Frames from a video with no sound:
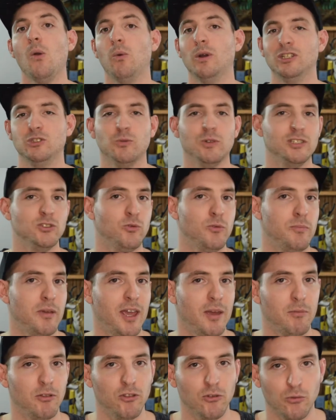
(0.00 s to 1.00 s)
which ones would
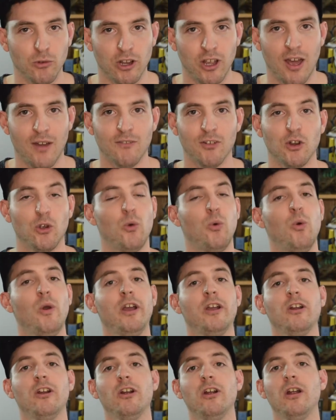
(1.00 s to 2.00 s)
be able to recover
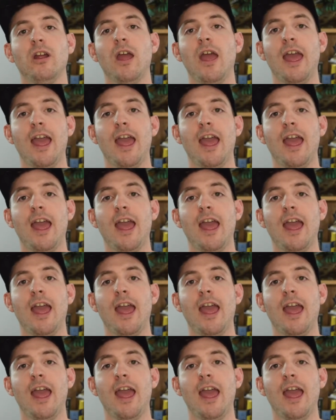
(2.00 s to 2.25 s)
quicker,